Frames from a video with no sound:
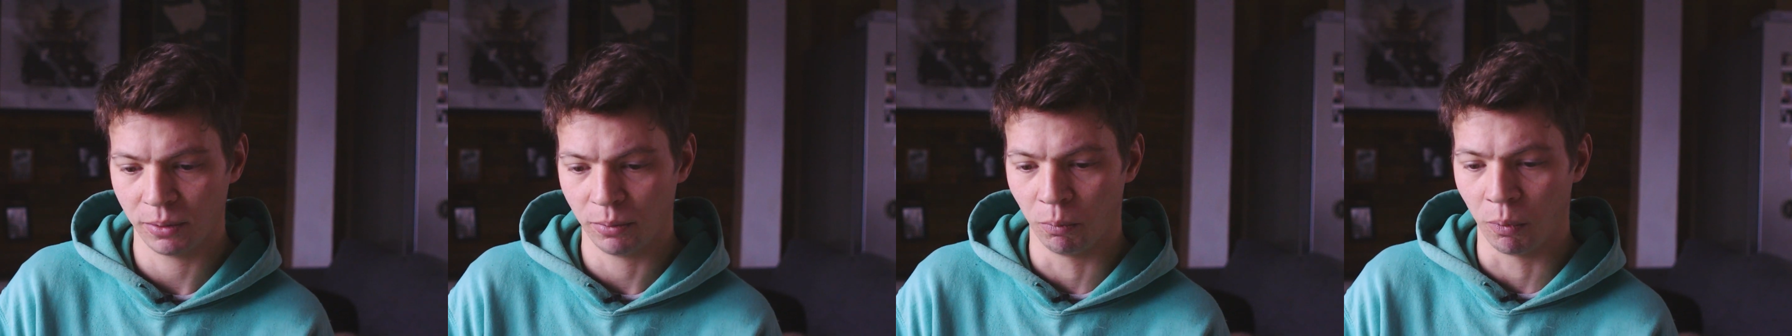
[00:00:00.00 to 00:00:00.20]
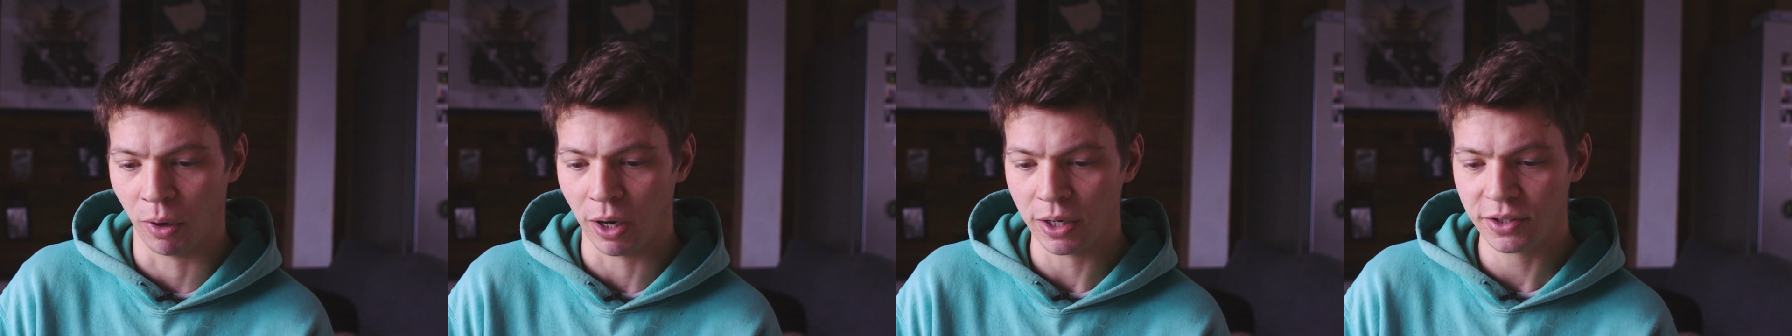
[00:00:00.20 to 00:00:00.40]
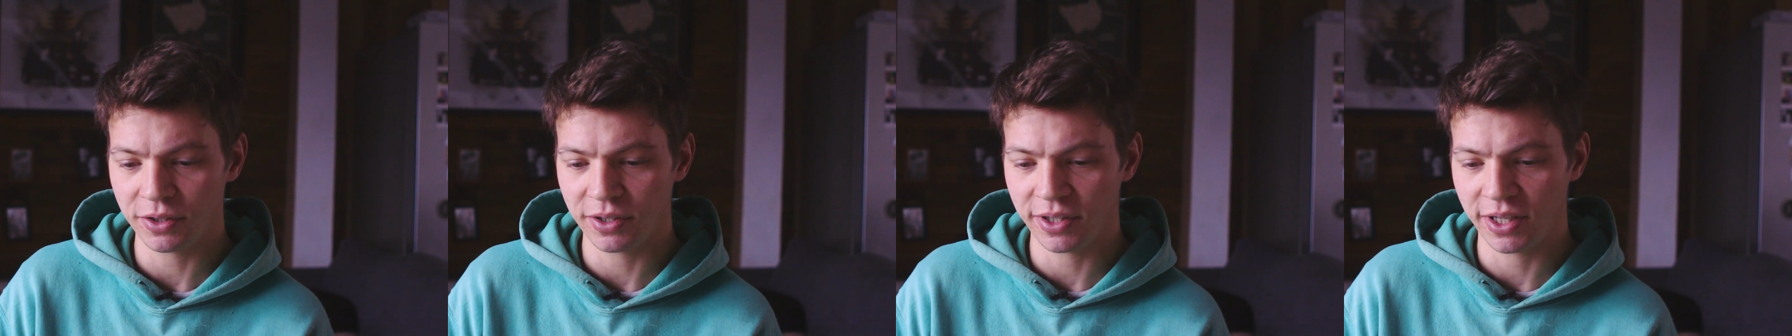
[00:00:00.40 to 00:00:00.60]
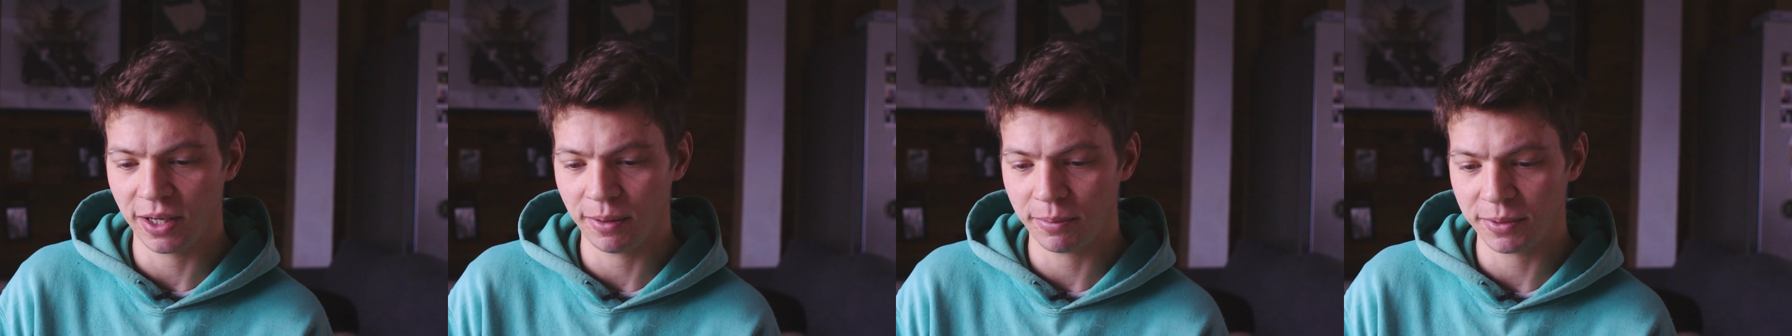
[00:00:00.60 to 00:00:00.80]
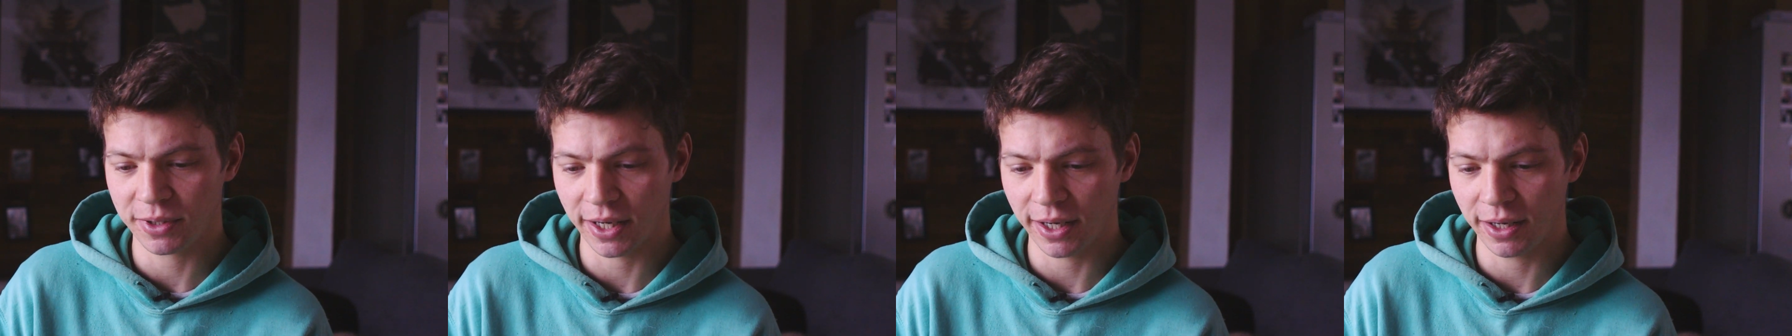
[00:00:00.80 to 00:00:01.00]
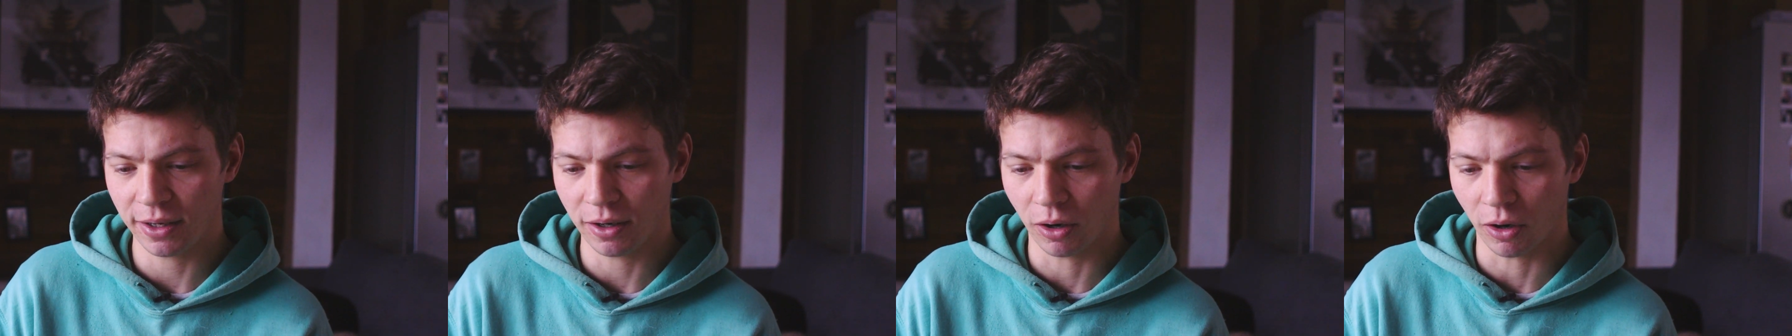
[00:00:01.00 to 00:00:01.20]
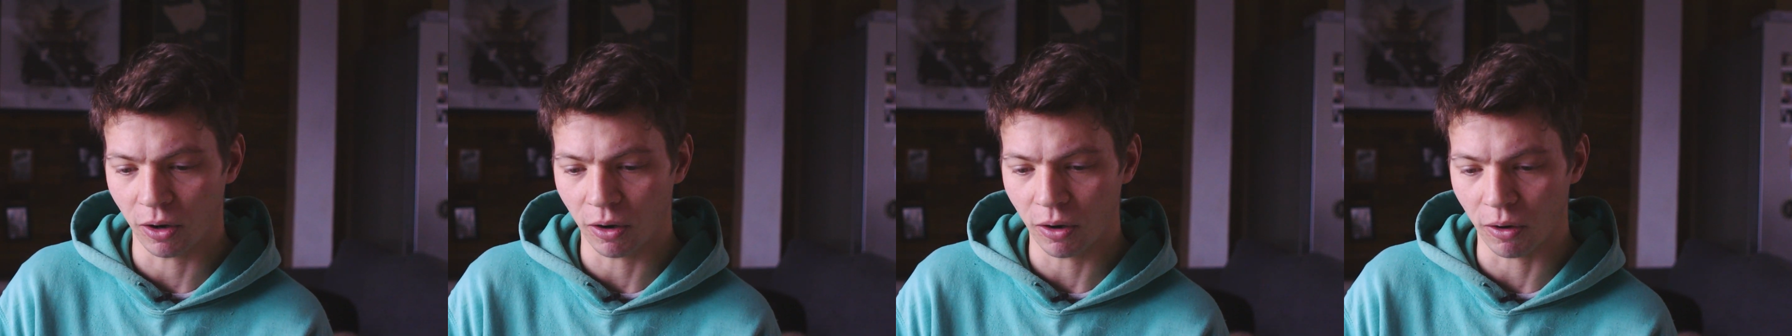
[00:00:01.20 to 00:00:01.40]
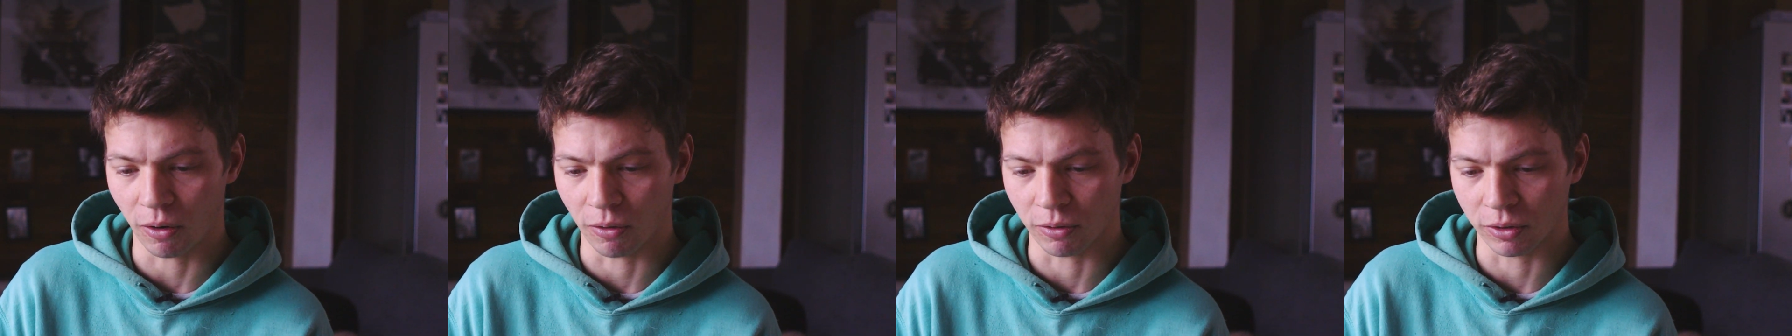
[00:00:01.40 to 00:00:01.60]
Why does he keep saying
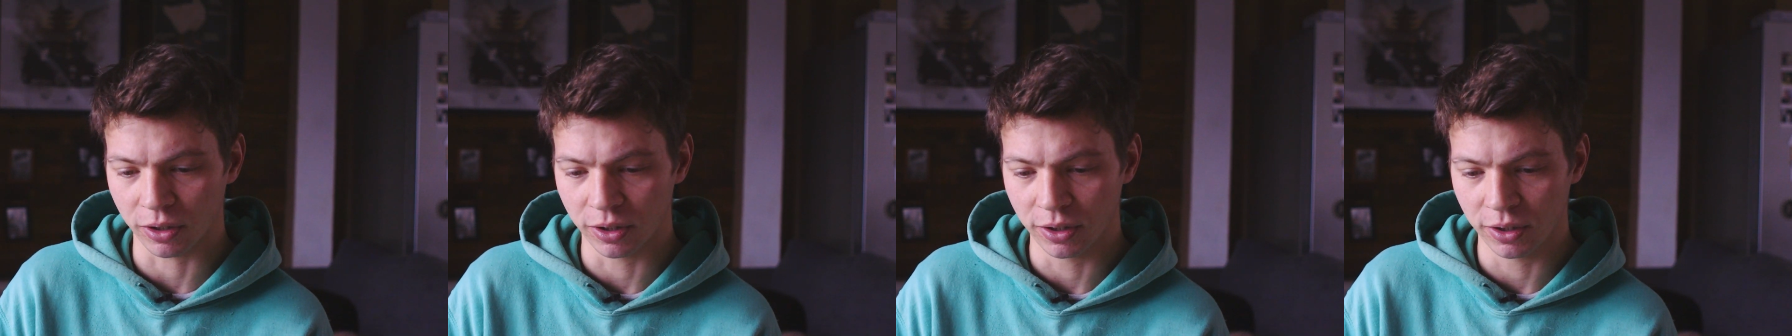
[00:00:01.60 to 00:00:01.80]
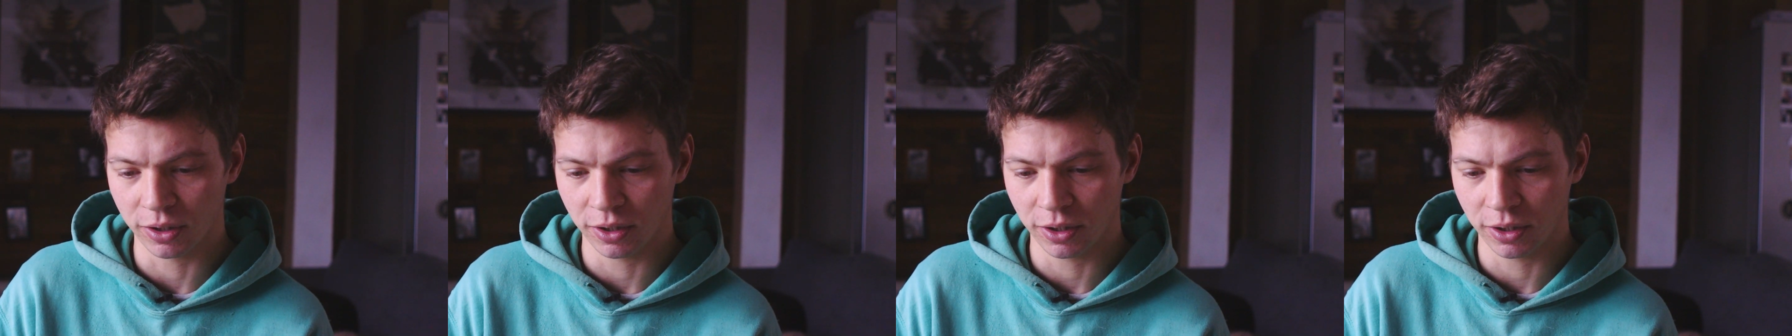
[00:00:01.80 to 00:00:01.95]
hog?